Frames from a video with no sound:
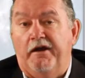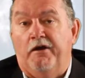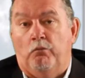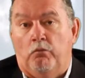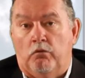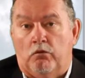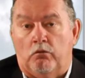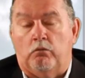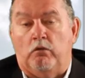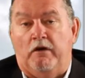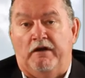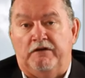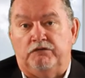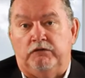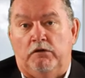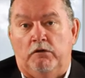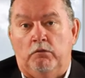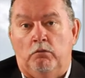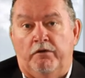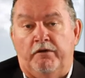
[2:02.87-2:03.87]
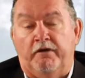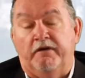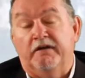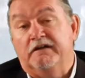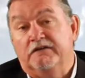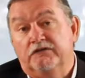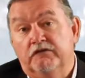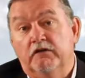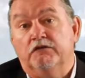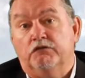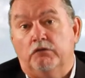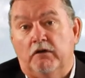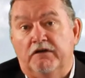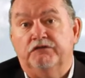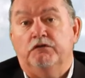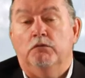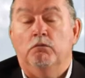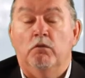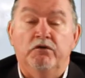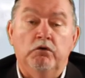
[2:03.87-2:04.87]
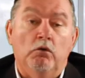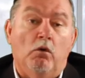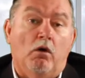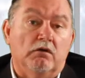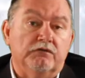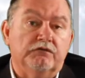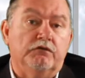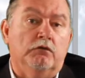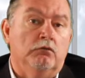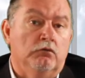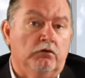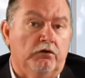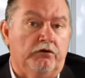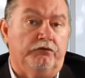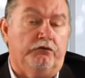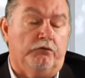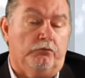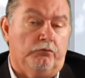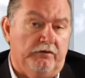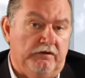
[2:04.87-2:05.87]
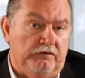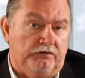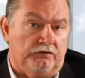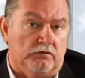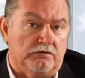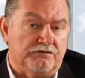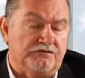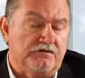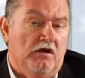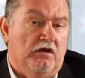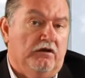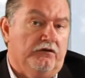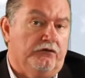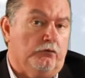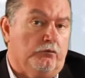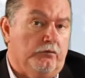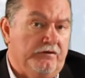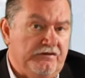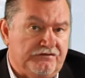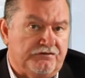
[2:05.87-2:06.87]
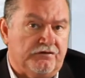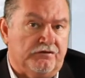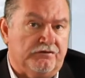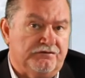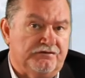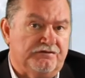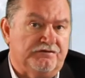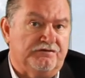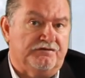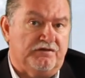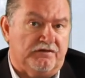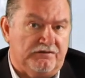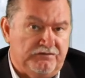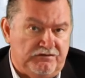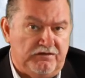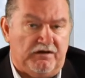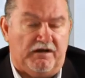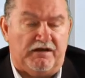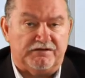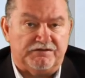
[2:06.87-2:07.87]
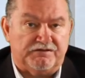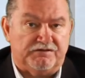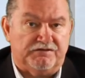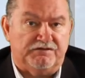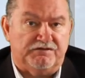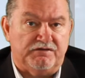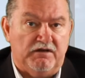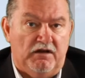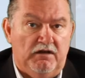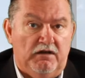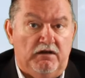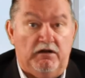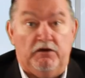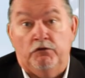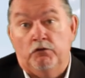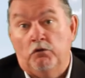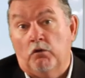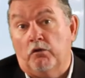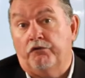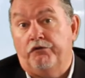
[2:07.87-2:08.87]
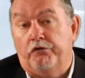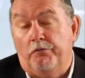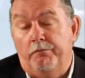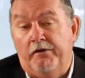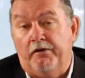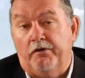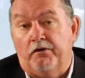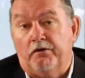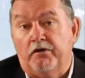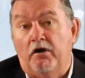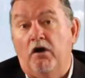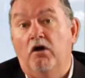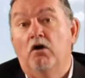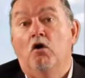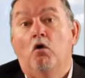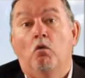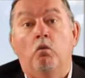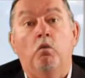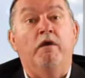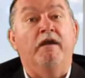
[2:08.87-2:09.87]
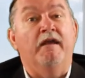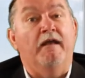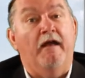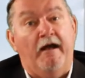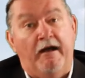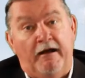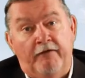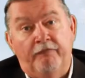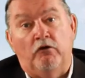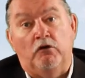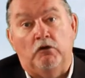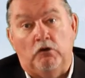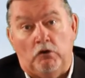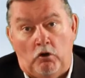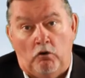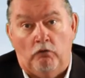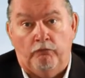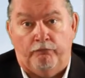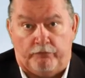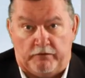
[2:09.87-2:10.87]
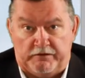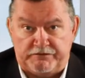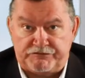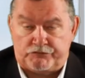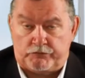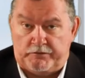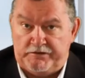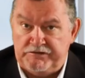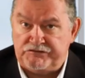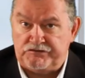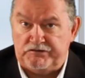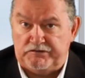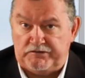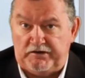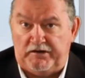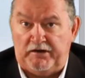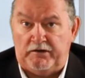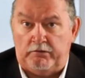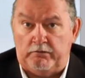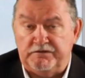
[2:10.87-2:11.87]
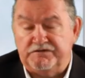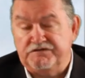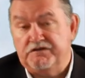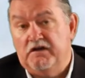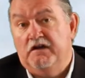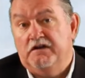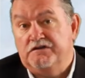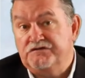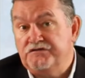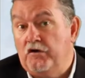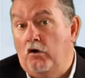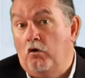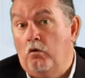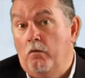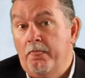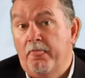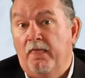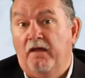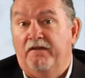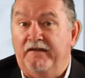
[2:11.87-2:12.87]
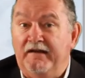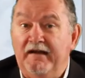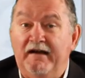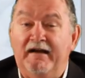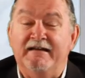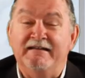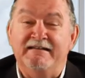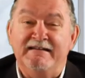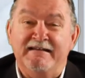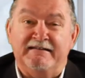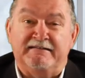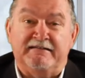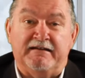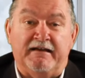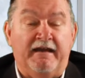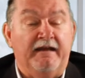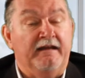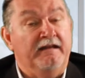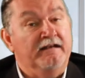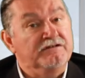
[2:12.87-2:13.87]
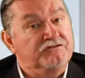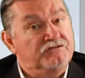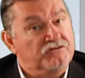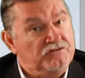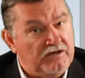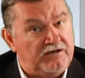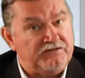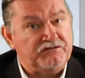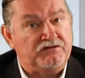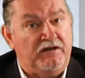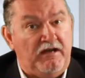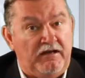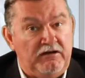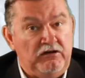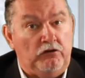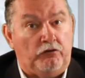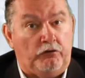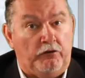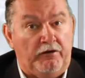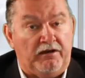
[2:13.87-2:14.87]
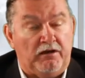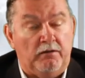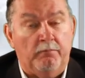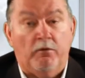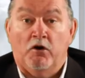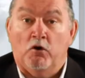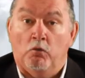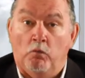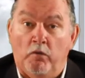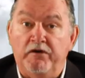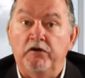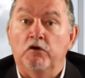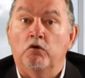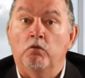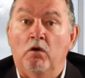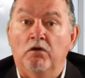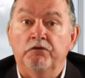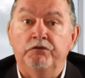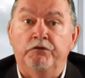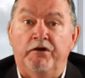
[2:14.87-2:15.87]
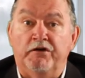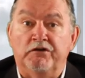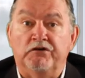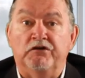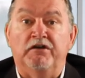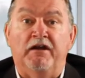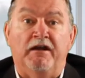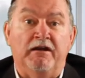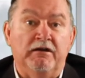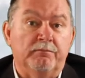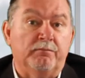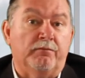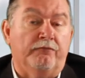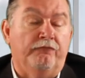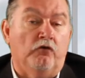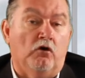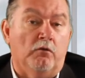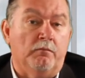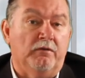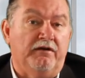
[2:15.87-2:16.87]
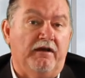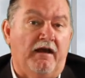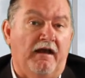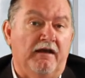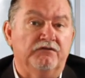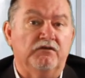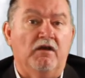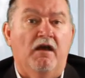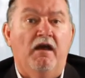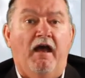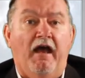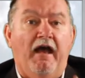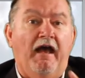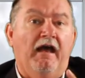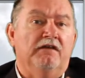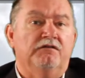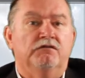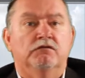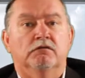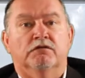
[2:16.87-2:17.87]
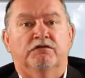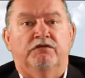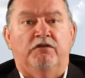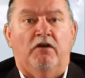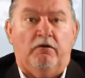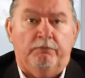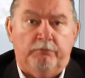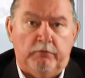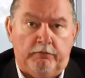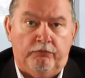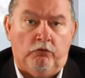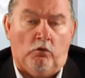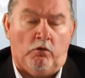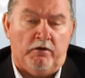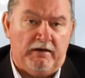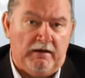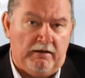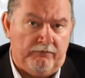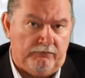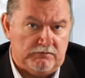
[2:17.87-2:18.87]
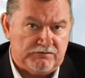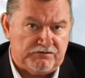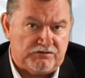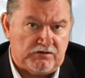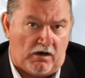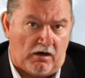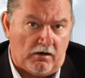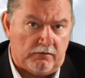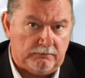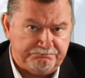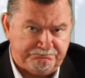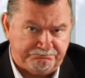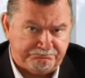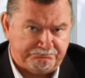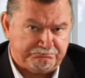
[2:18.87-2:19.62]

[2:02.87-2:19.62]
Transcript: and we're wrestling with it. It's interesting when you also look at the research. The research suggests in North America, we have a low frustration tolerance. So the idea today is just getting you thinking about it. When you go out there today to perform a task, ask yourself before you even start,